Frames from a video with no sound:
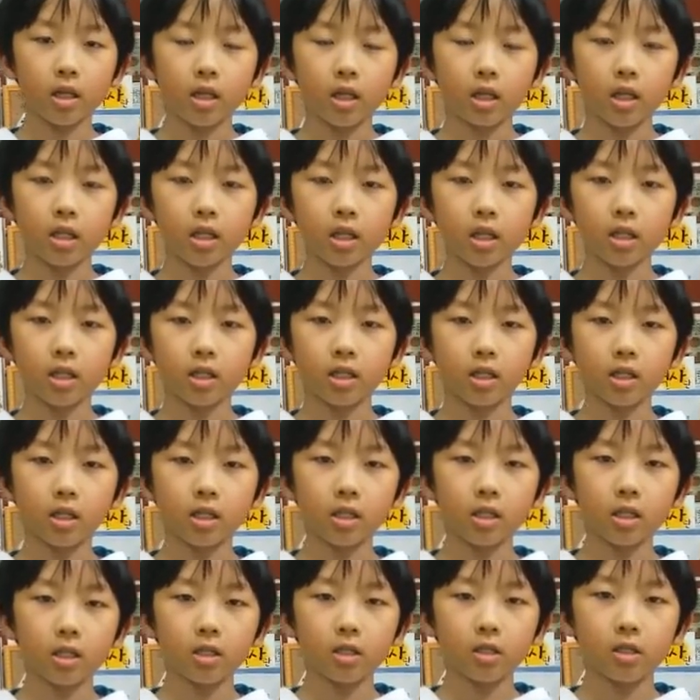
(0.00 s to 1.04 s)
He
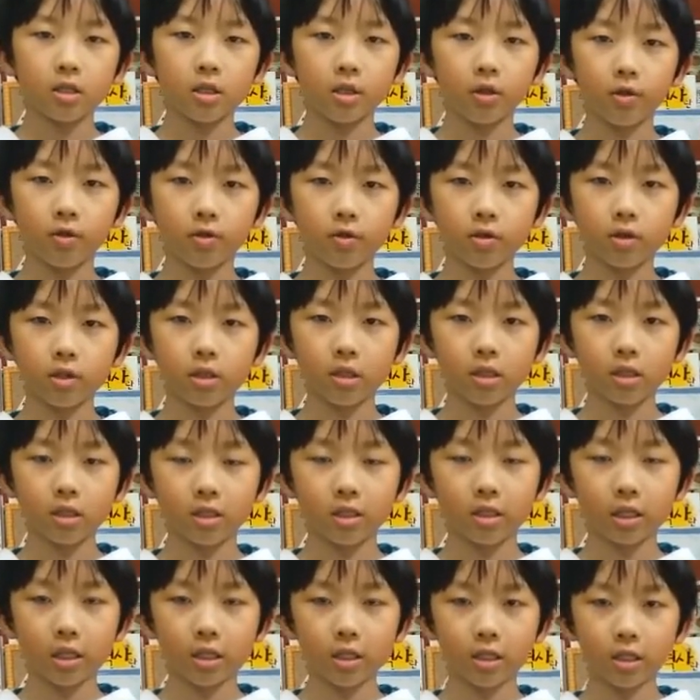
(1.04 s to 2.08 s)
saw things
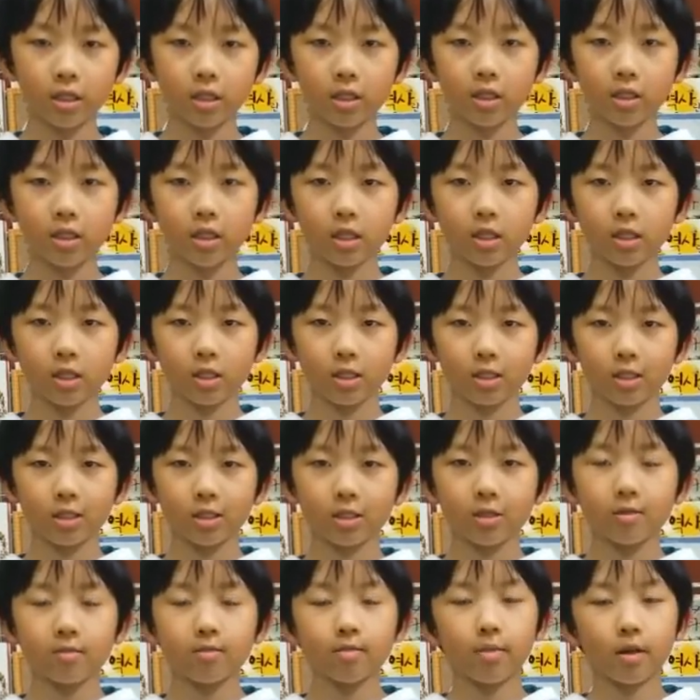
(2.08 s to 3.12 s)
that didn't
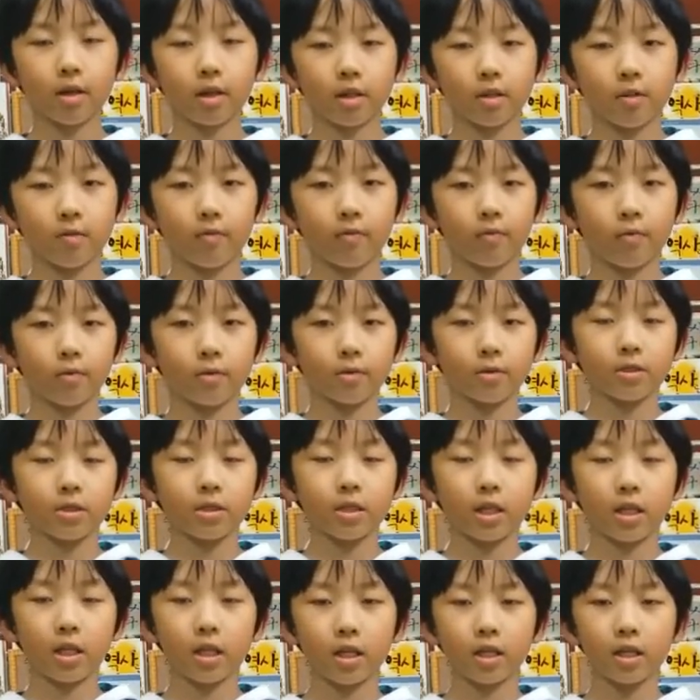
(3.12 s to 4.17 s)
exist by the first
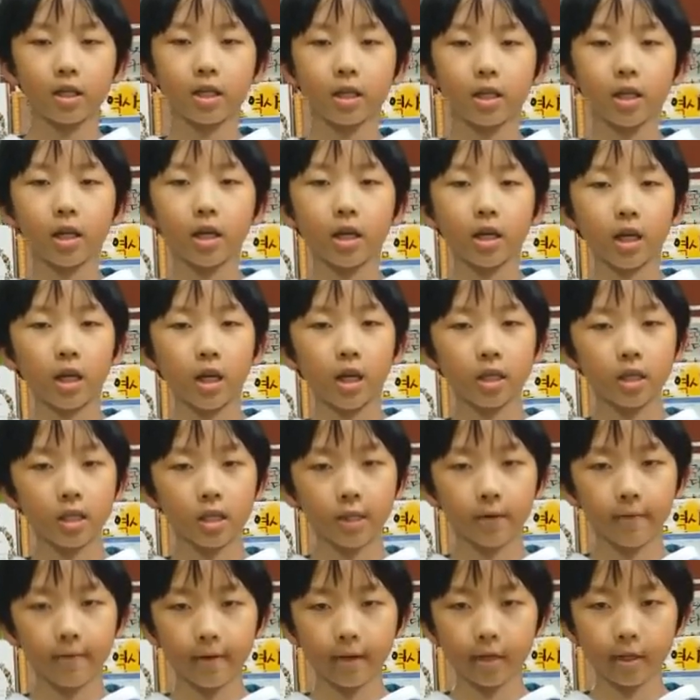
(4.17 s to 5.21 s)
day and
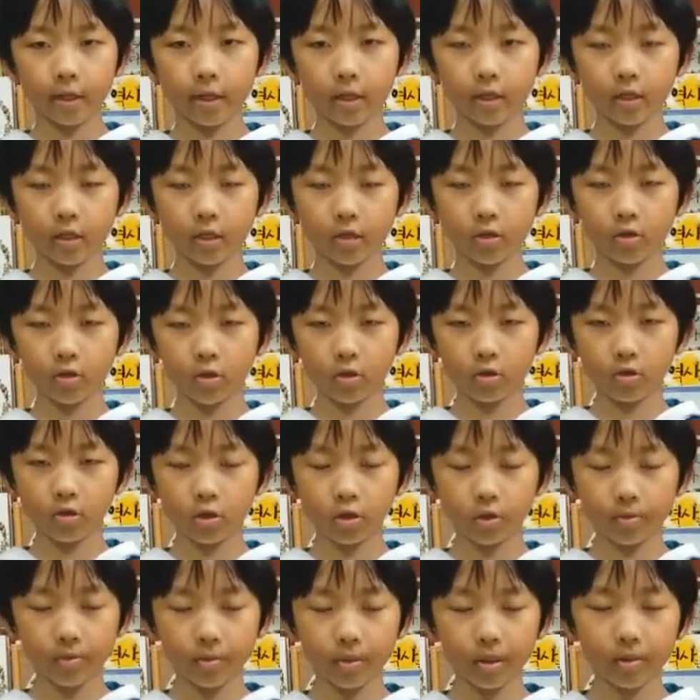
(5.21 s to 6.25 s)
developed
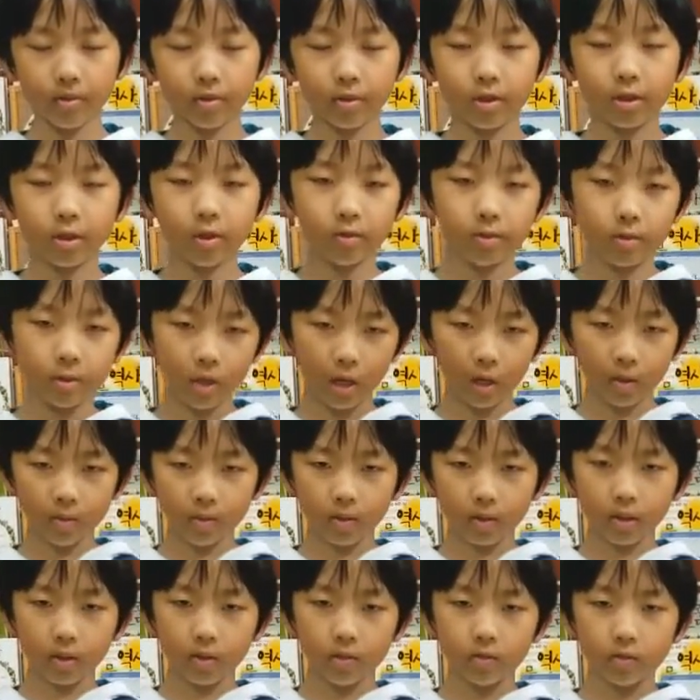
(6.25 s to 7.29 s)
short-term memory
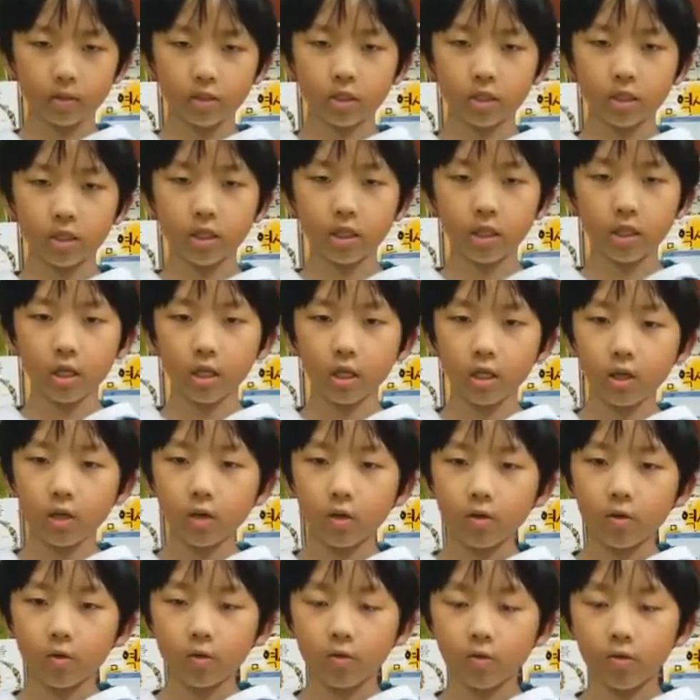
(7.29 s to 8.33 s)
problems.
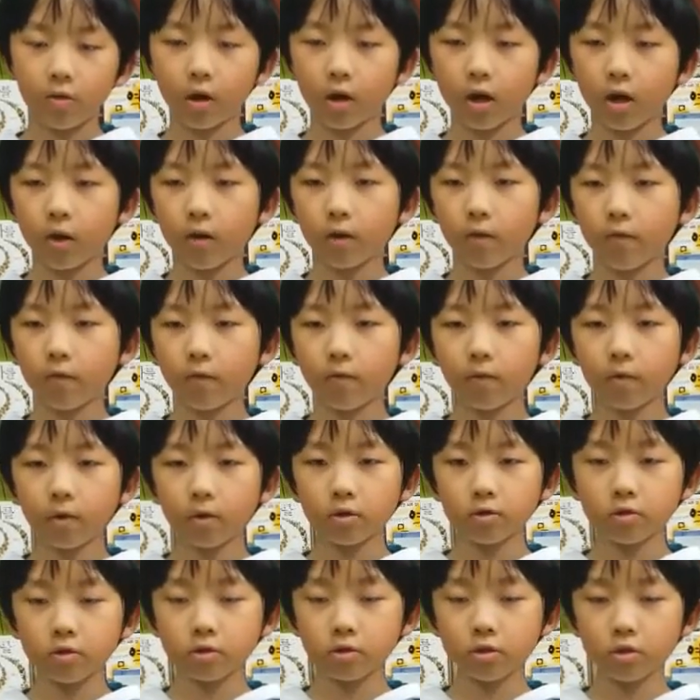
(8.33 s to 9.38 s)
Wow, for
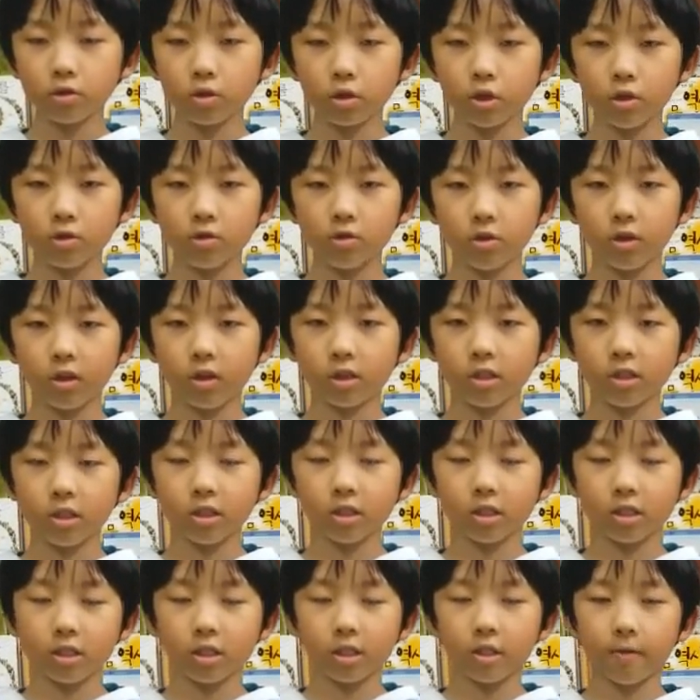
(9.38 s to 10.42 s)

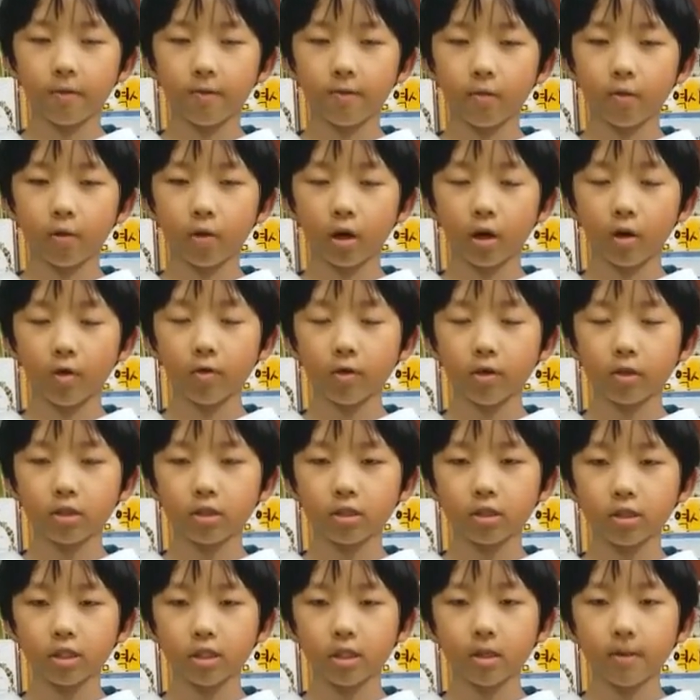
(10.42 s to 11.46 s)
264
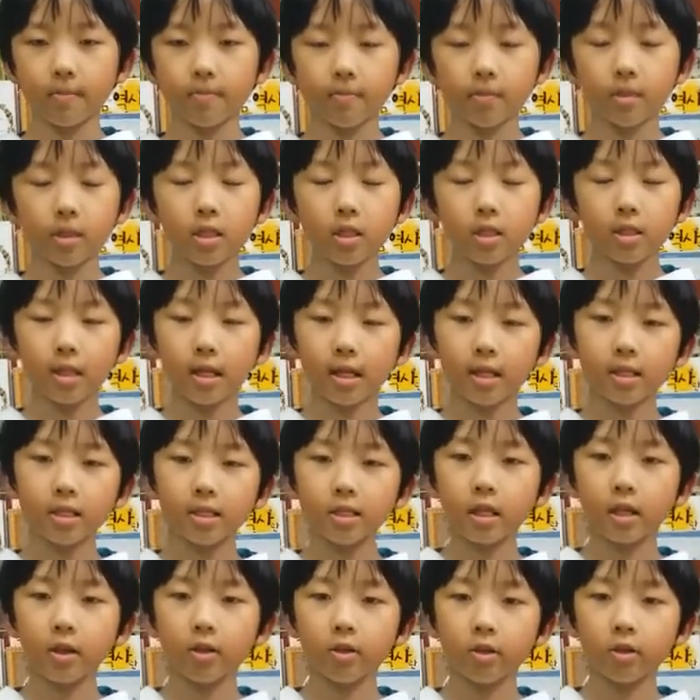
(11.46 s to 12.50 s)
hours? That
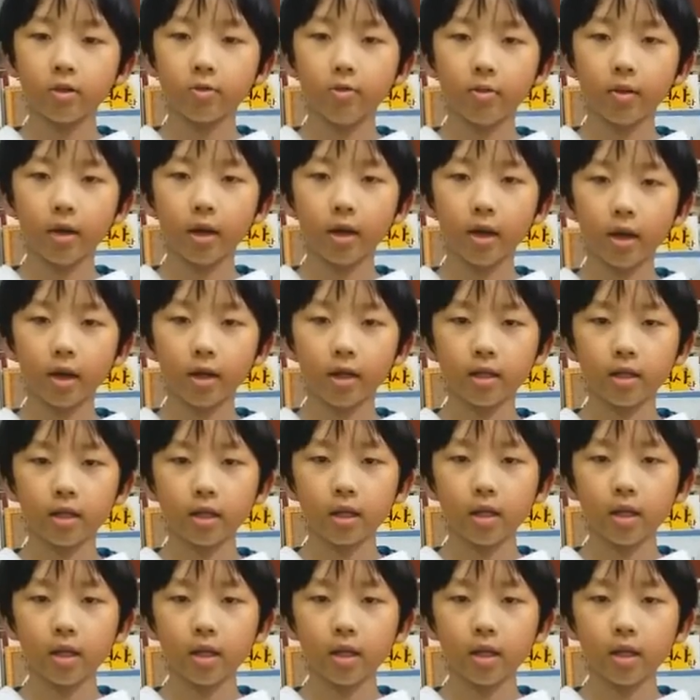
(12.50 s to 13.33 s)
sounds bad.